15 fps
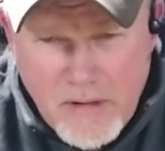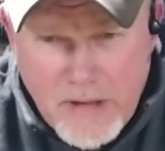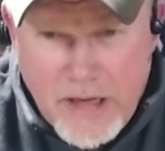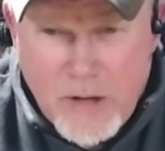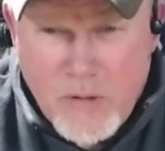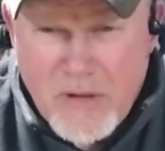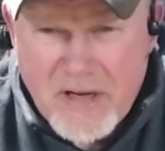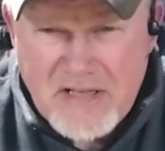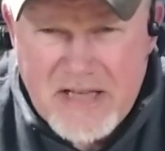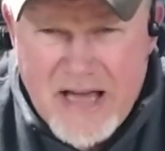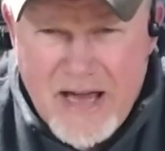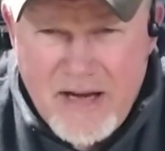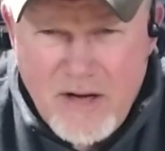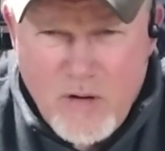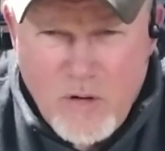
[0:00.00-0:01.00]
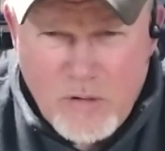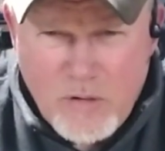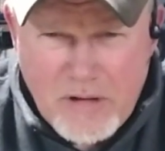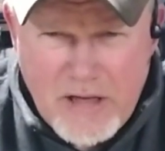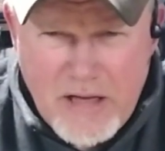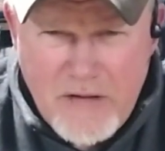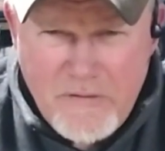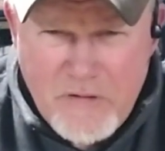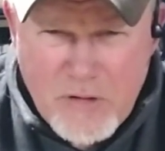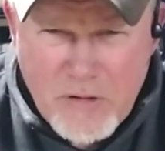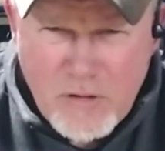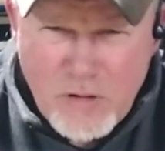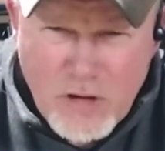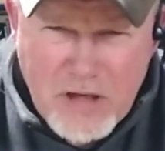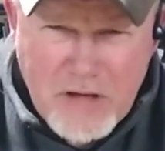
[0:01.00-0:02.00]
And a quick side note, if you're
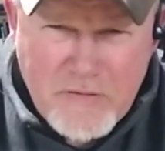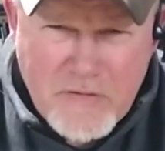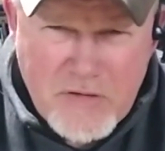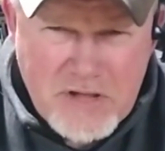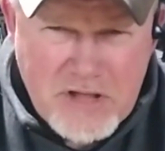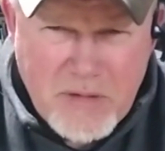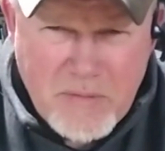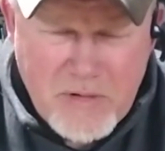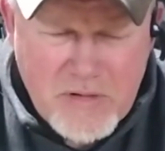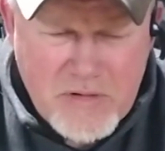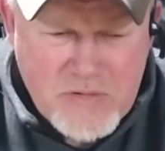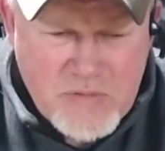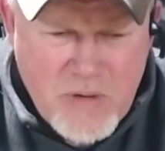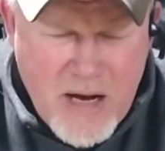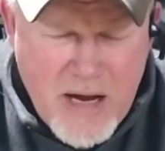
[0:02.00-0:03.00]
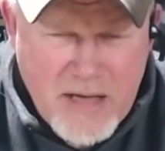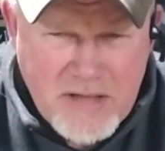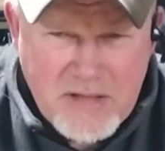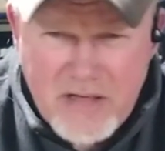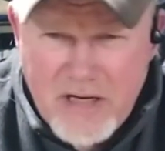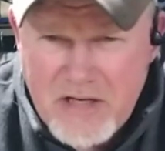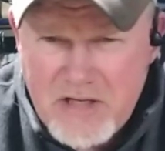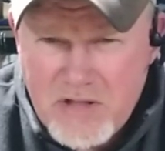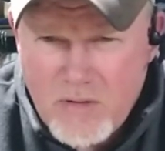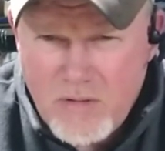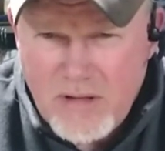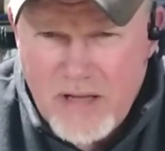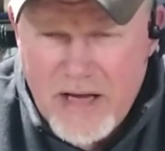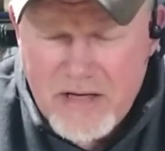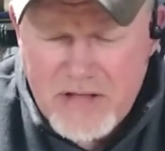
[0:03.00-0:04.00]
looking for some of those rods that I showed
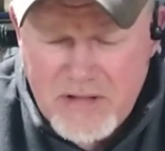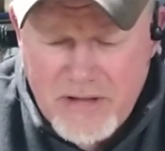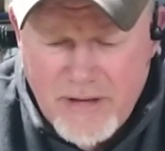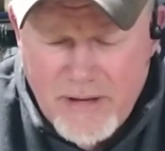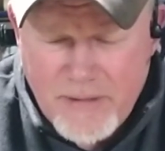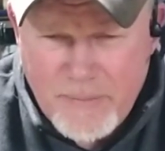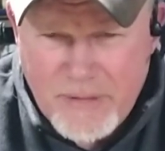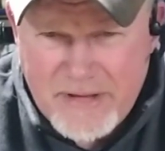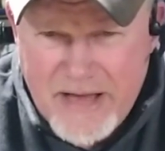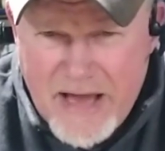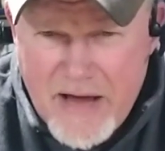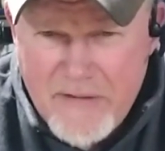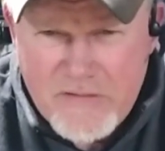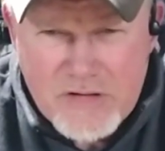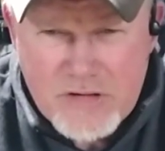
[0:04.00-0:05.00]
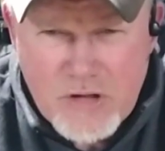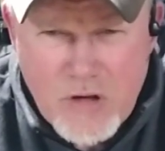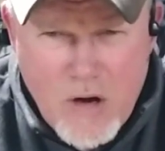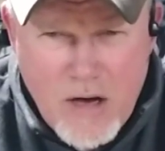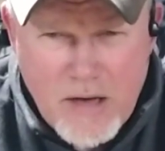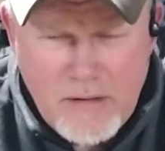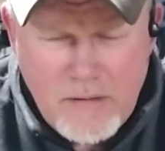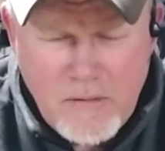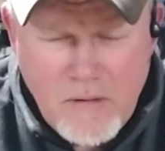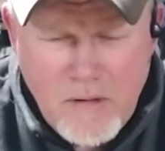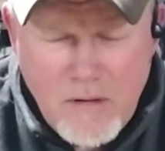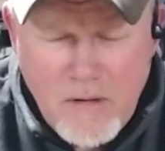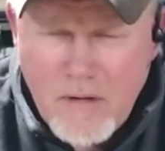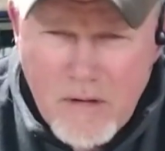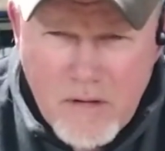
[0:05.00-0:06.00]
last year, but the Avid is gone,
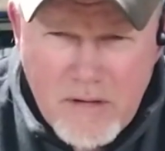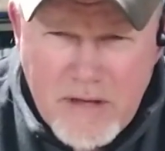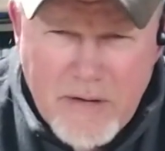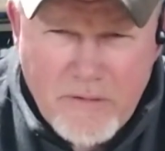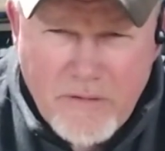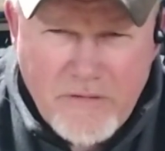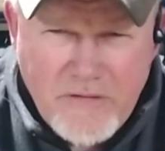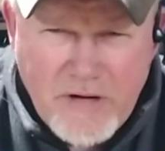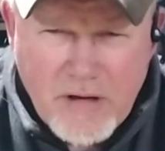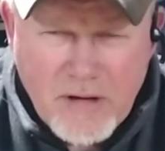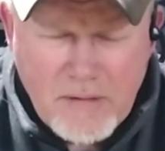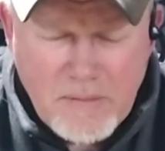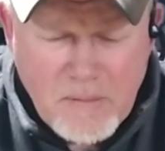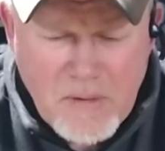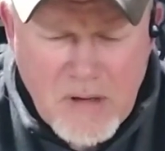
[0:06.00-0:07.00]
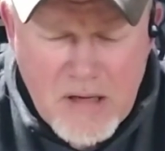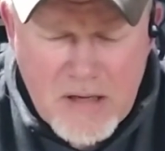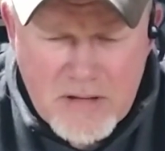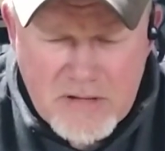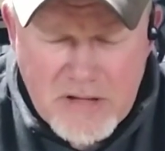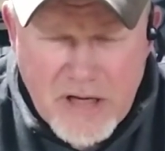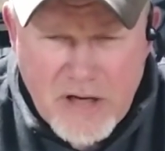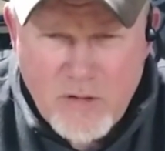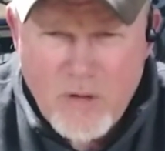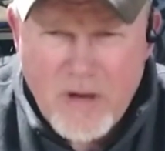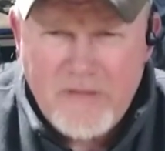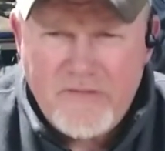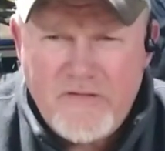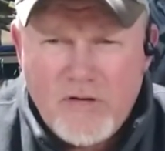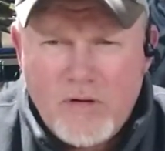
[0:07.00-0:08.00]
never fear. St.
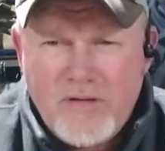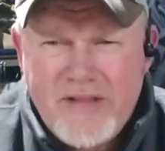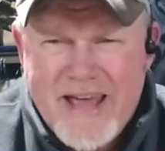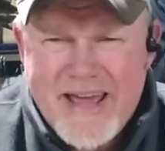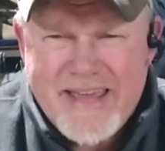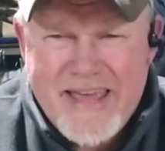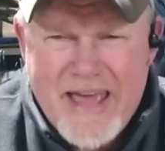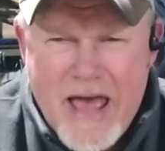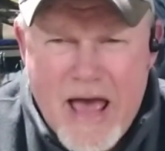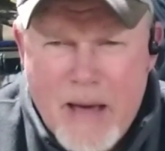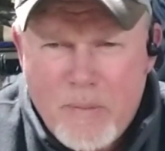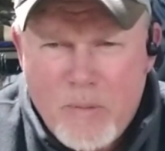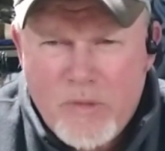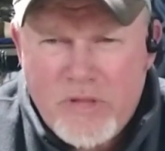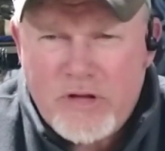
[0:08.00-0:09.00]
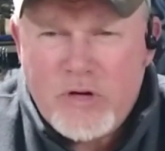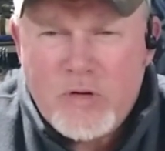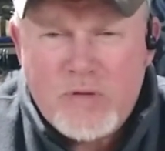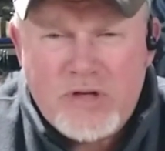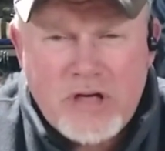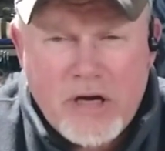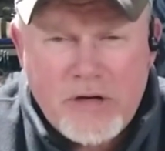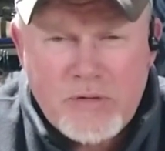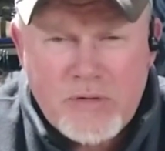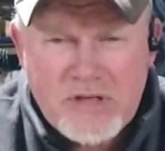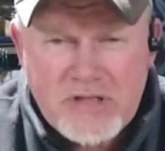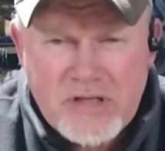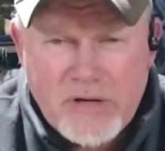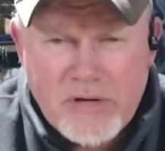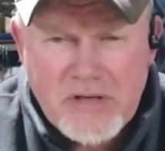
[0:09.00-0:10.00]
Croix filled that gap with the new Tundra
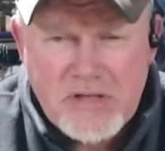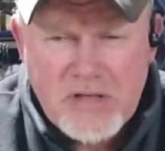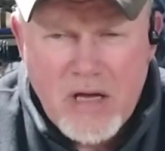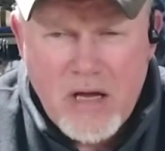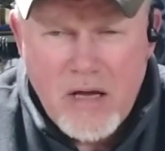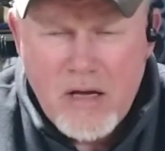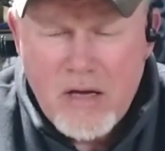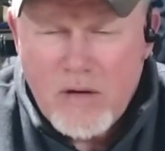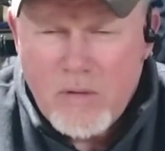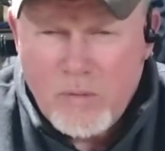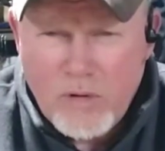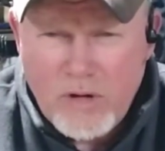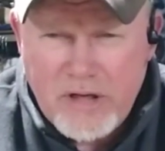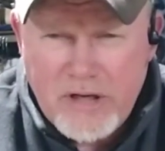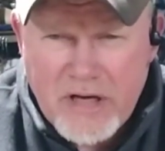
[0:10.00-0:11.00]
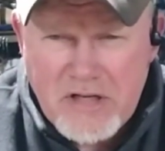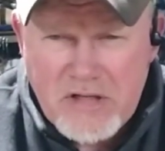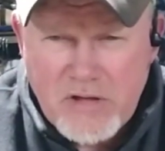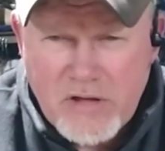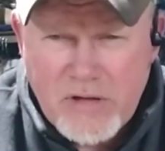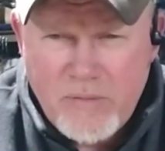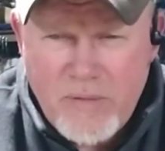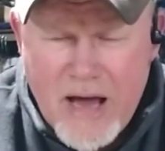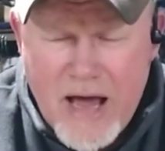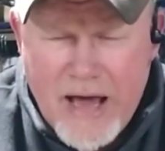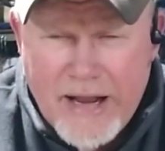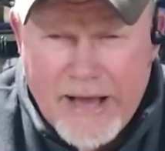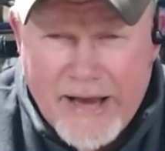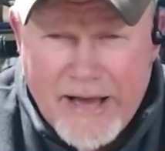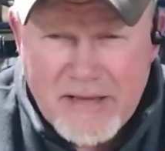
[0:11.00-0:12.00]
series. Really nice looking rod.
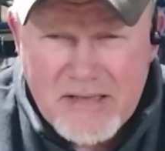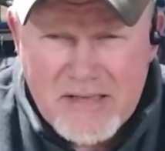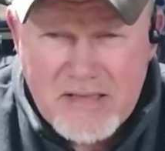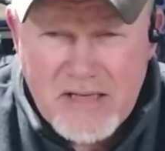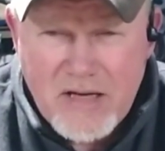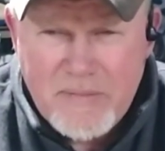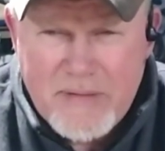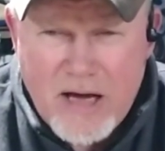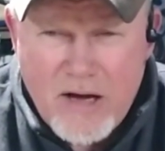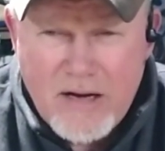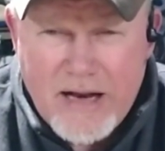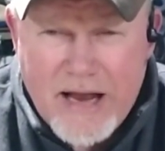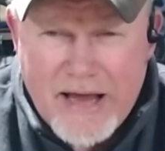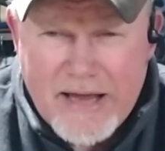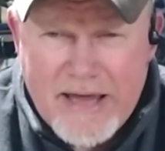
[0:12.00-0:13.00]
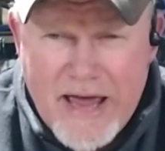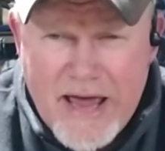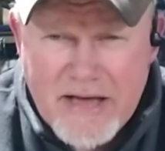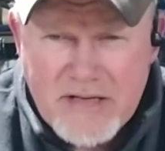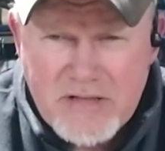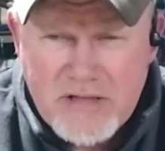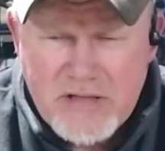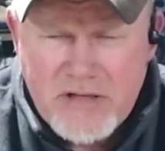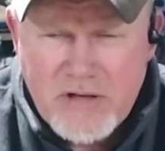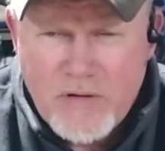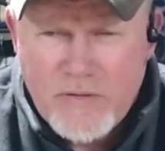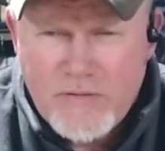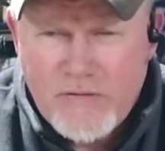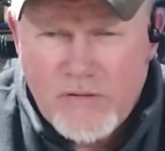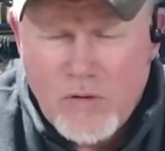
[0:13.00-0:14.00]
I got to see them down at ICAST this year
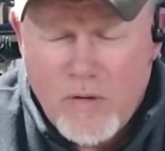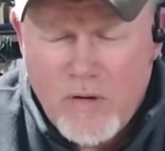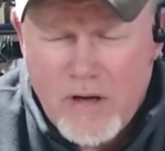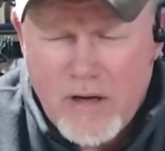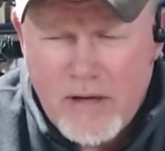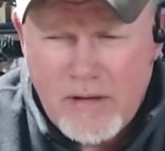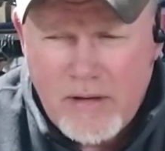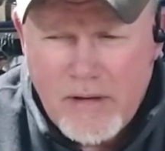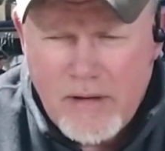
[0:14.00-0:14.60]
in Florida.